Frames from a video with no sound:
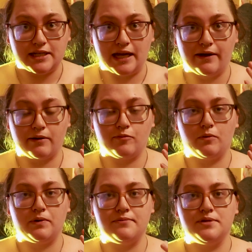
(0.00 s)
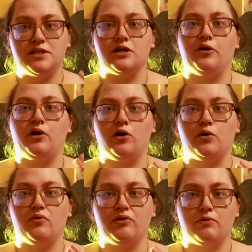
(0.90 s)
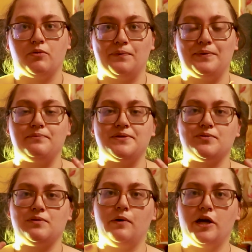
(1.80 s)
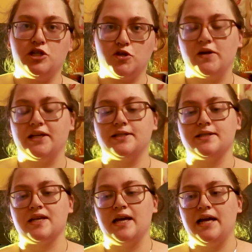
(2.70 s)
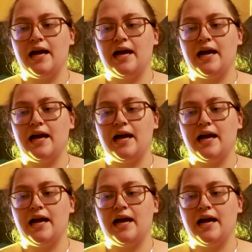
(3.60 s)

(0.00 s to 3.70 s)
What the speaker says: and hearing problems to go along with the problems with my joints